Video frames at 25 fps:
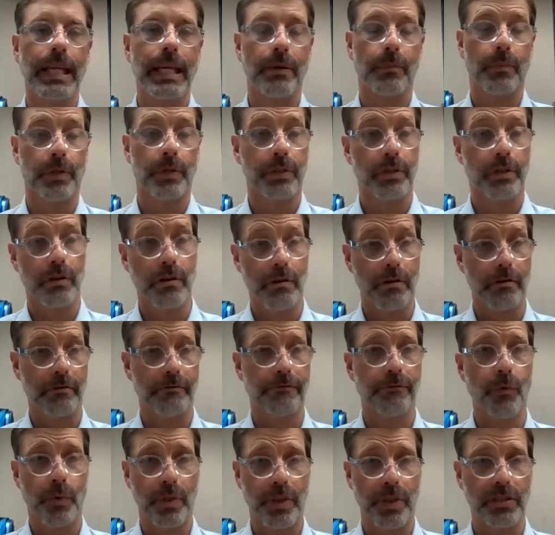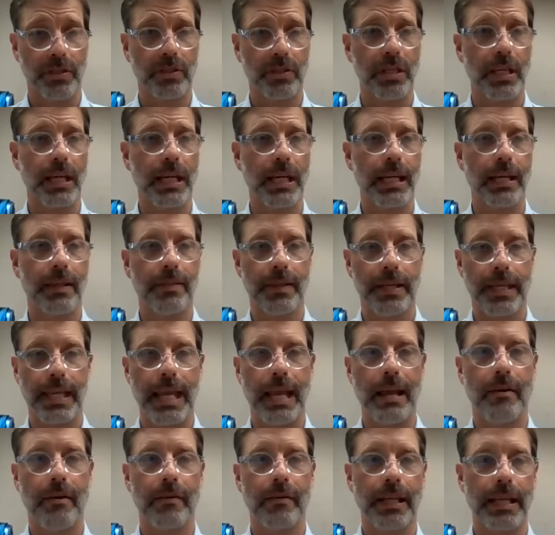in return for the city and the
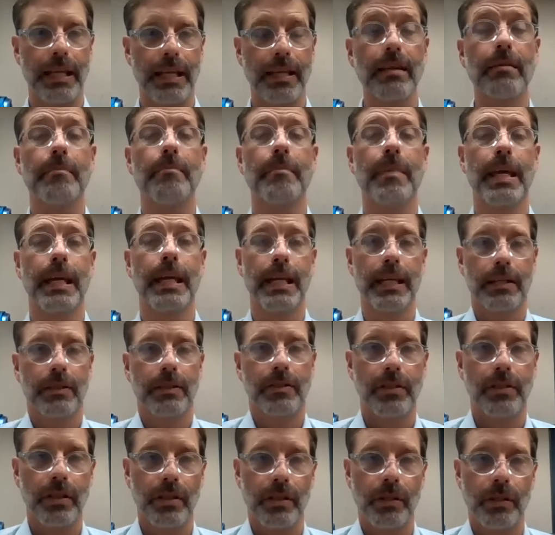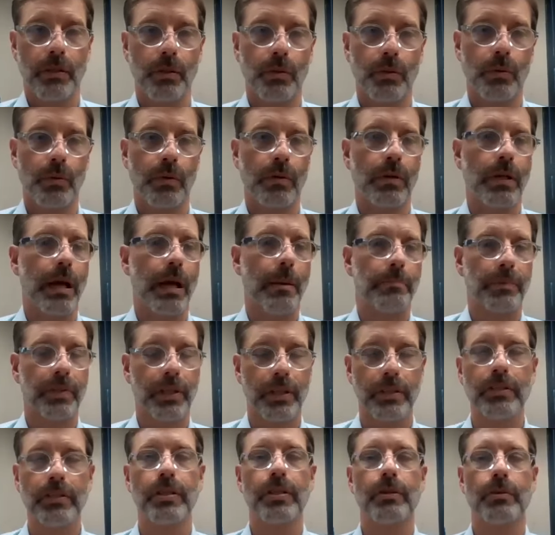county committing to up
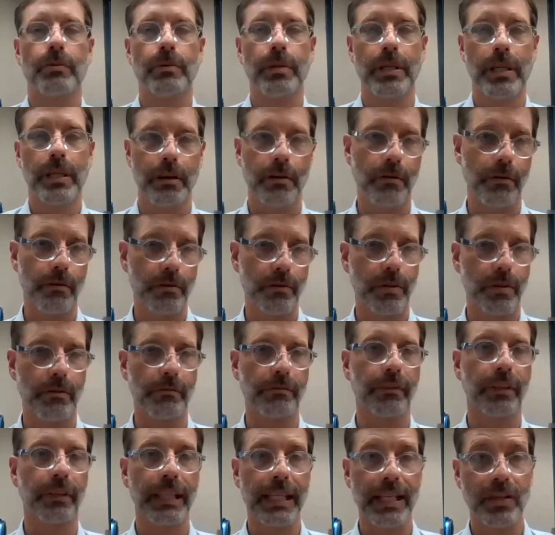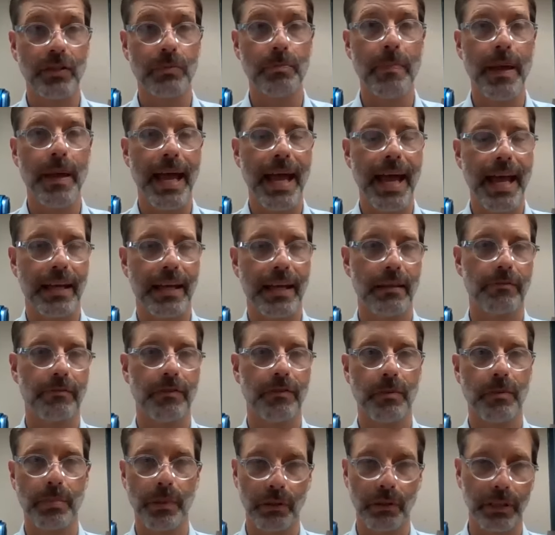to 2 years of lease back
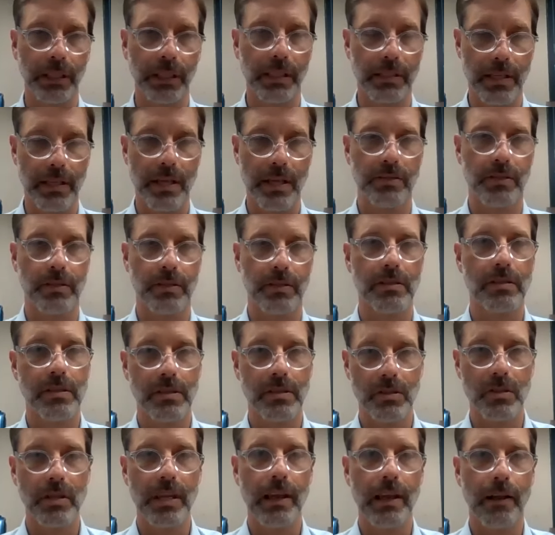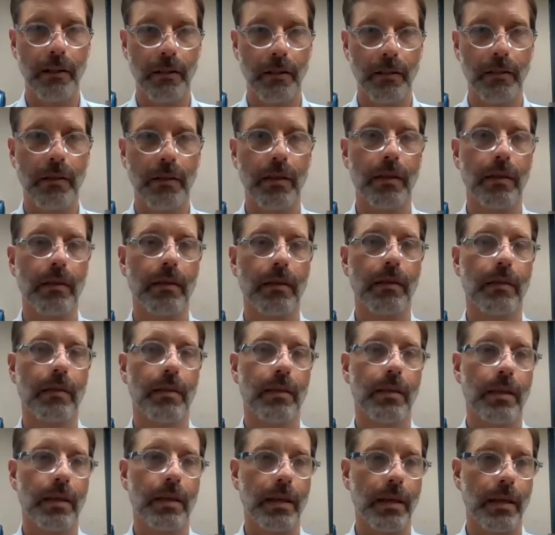if the building doesn't sell,
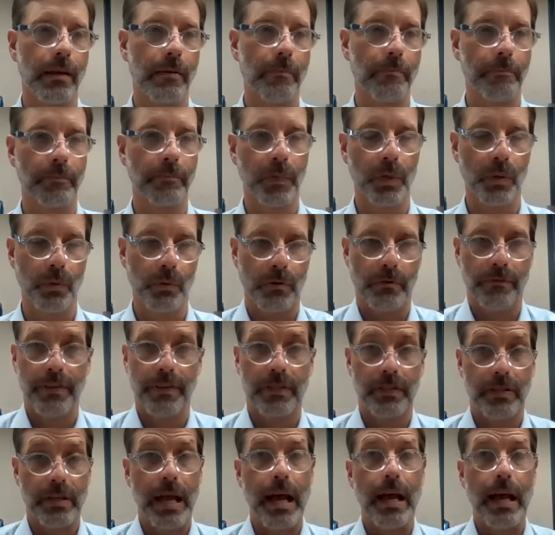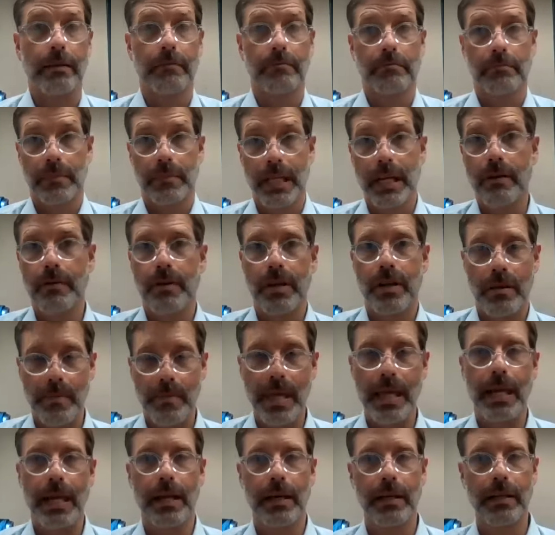or if it's not, you know,
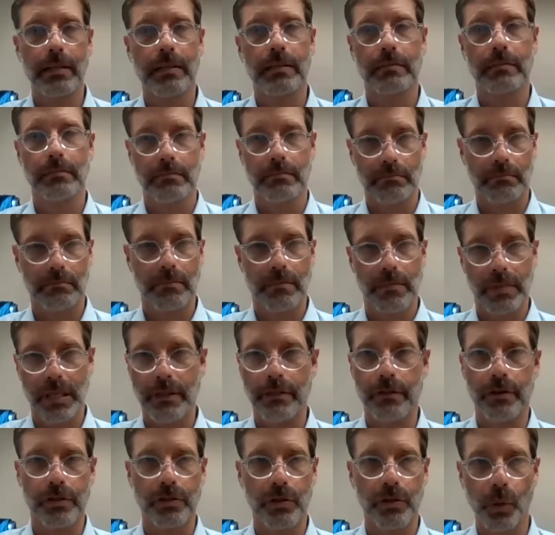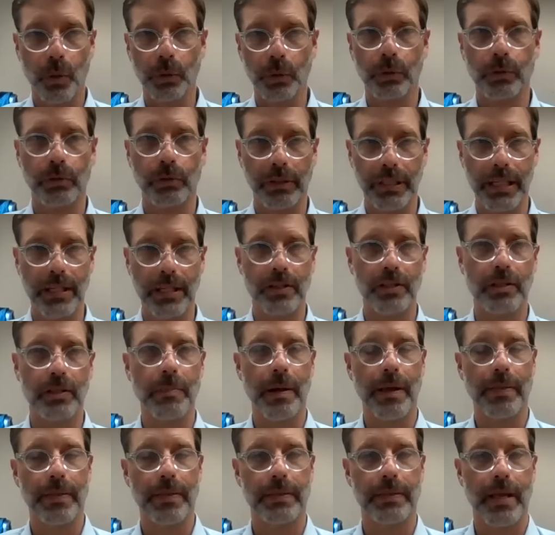committed, either sold or
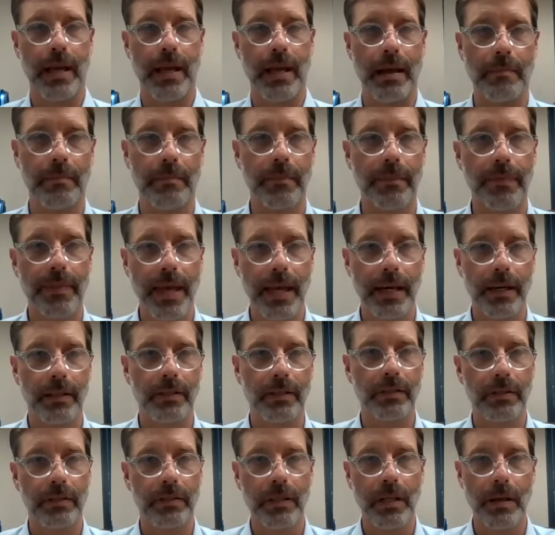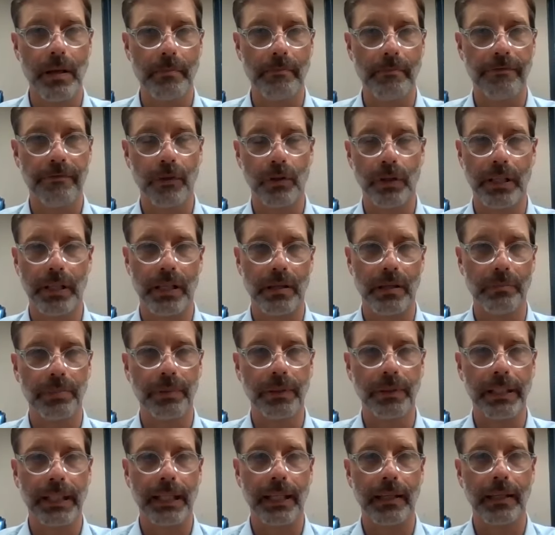leased by the time that it's fully
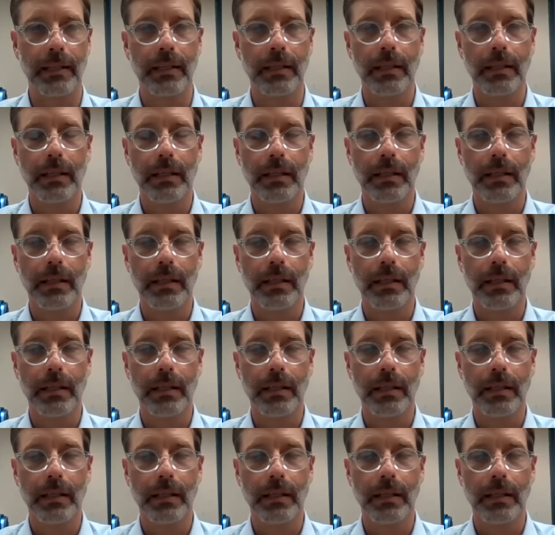completed.